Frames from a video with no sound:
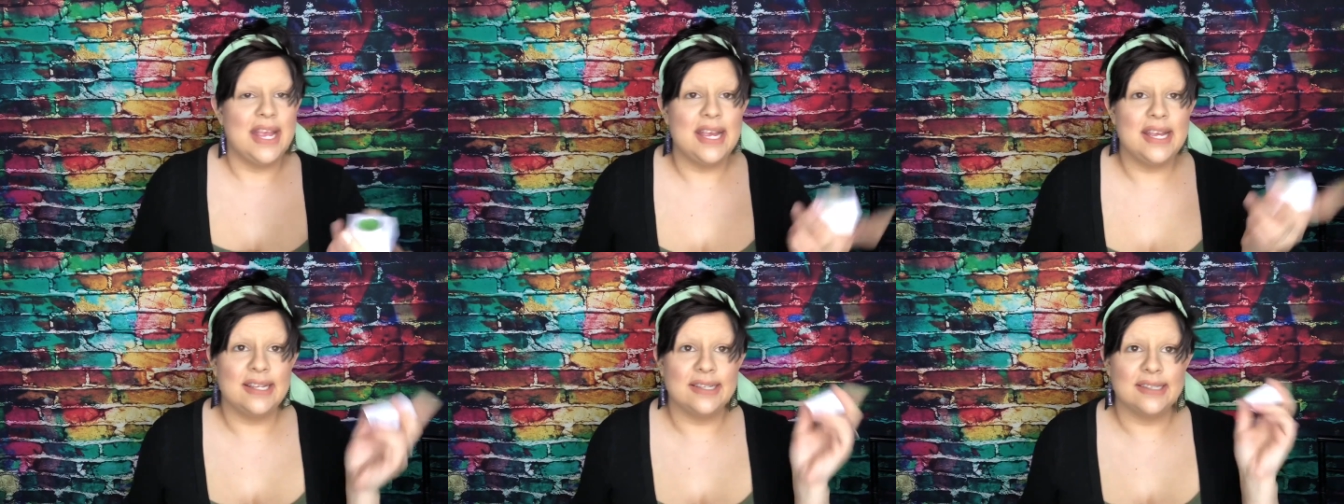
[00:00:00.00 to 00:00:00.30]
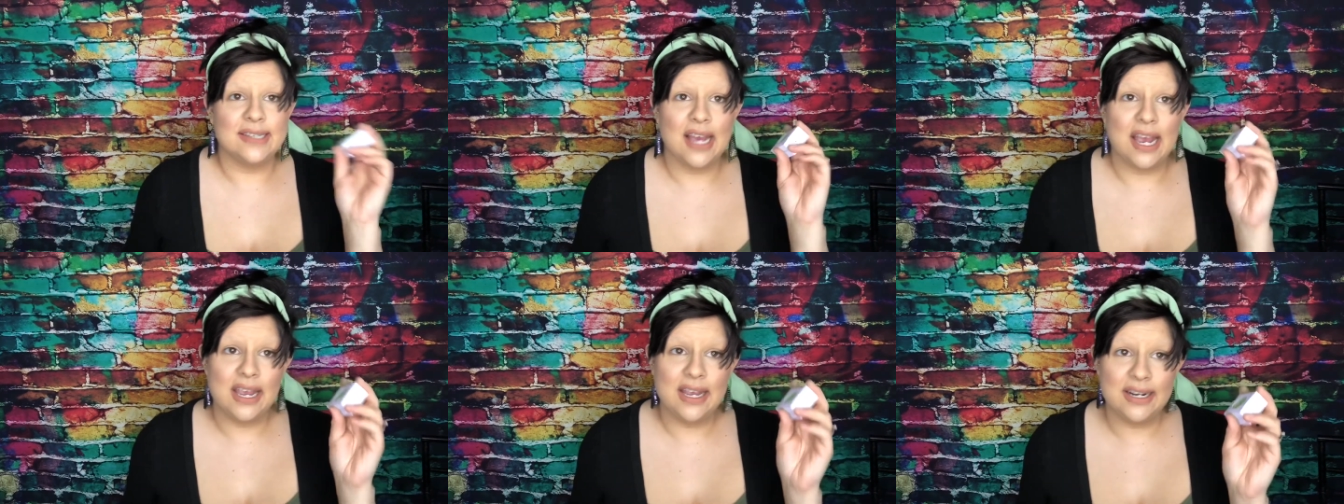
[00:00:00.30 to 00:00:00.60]
is
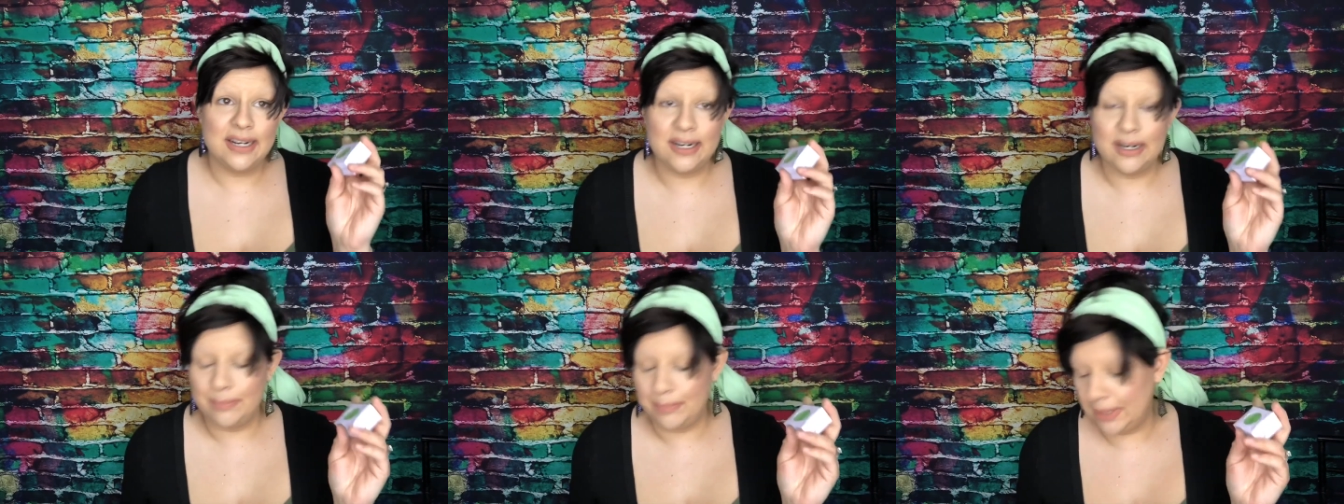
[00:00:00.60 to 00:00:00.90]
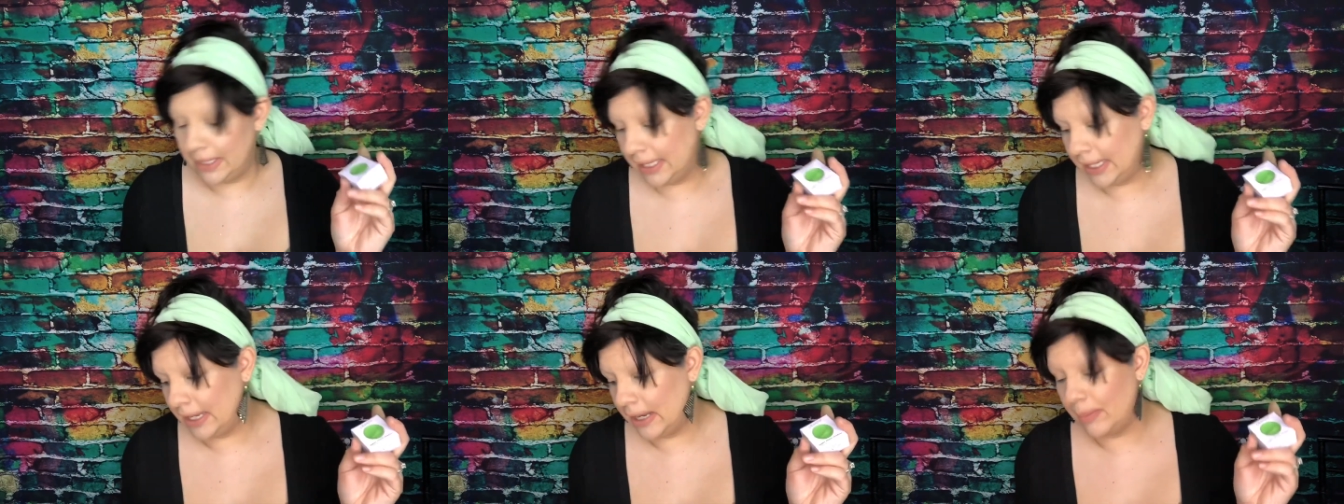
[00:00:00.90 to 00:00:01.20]
I ended up
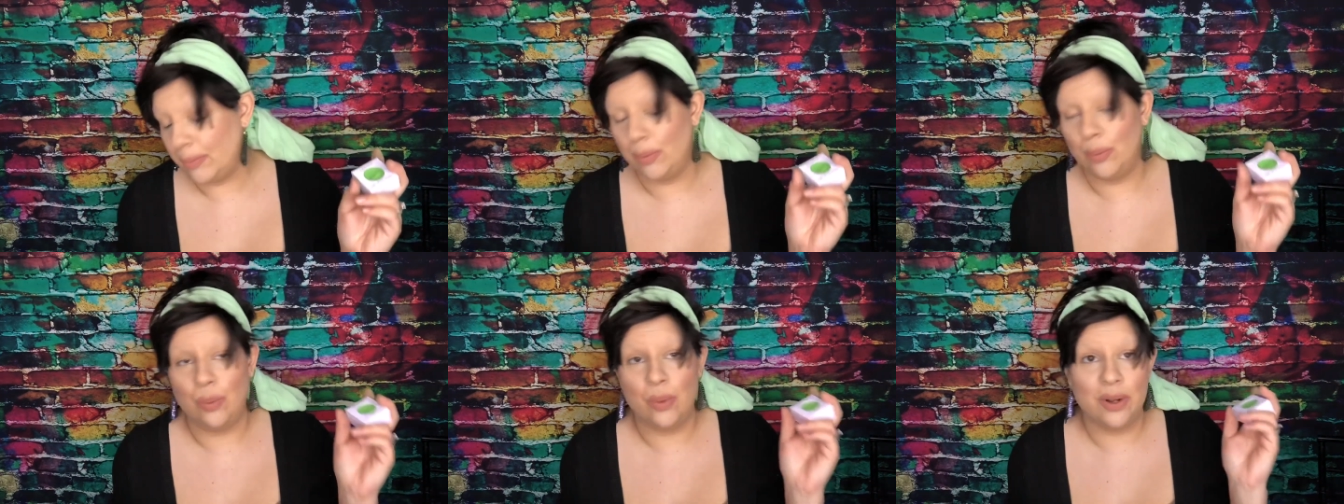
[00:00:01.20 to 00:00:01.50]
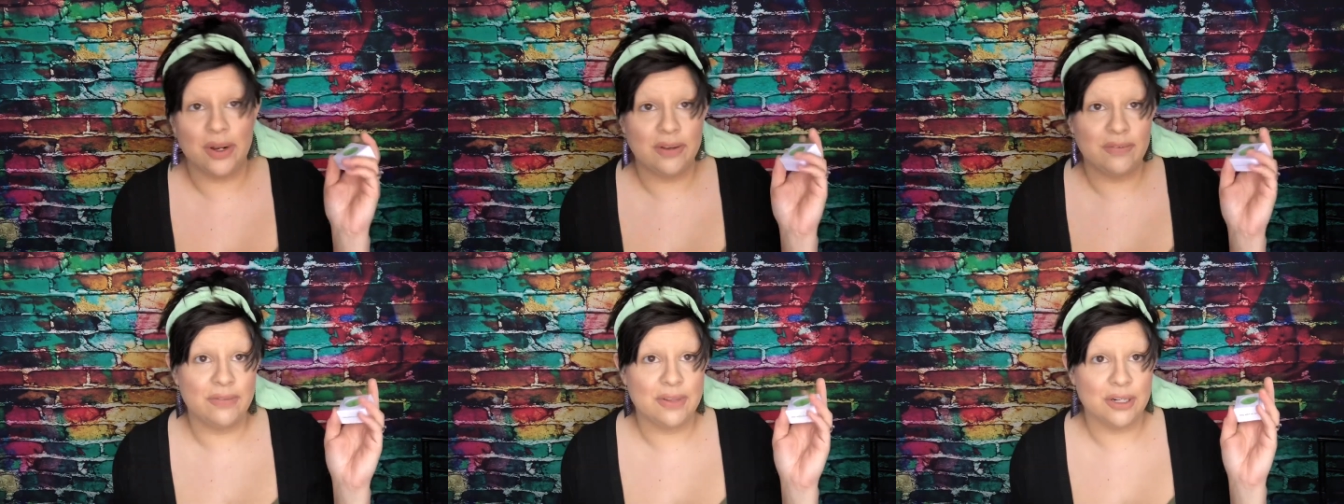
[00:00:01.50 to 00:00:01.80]
picking up
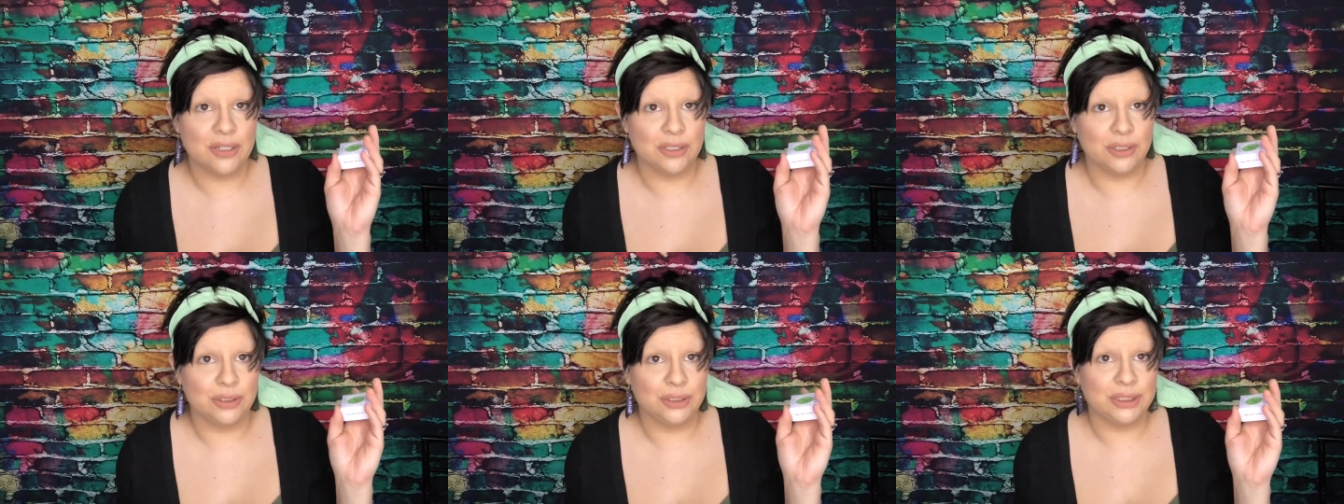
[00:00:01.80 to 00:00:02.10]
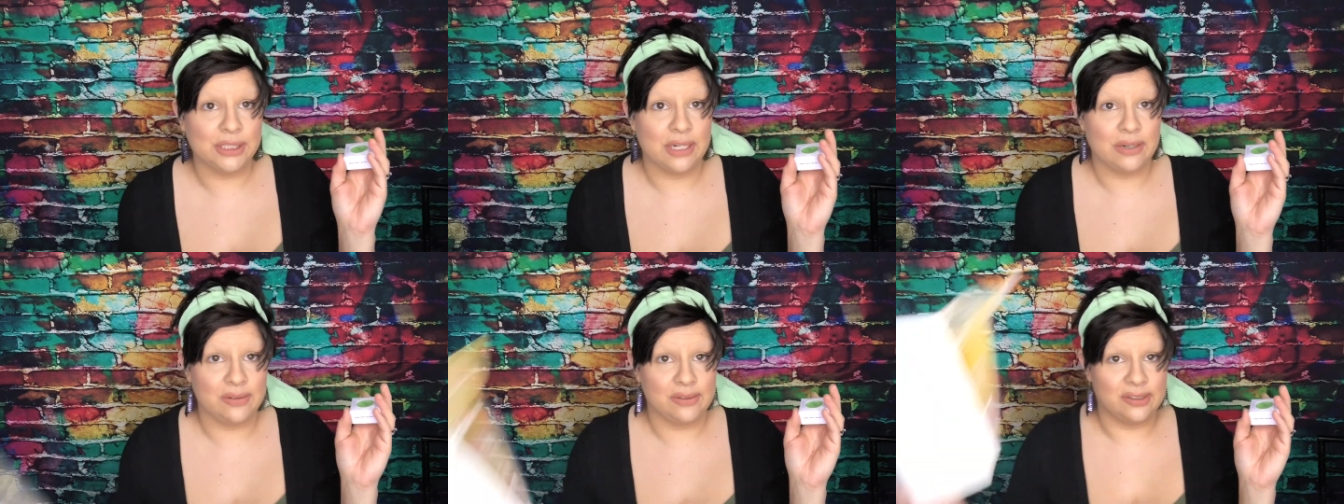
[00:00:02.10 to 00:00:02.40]
one of their loose
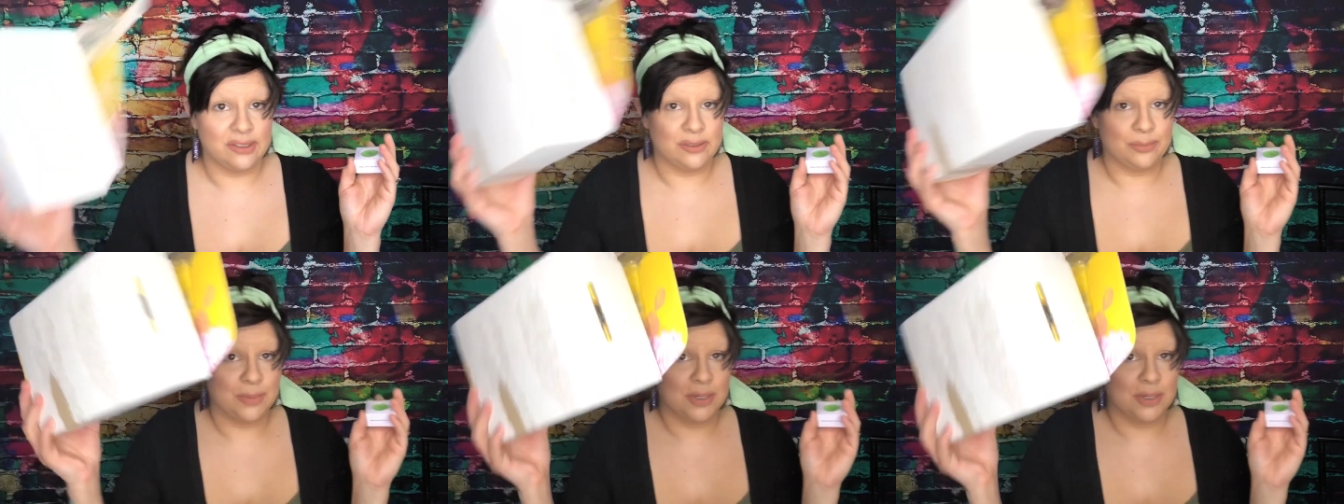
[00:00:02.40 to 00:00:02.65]
shadows. This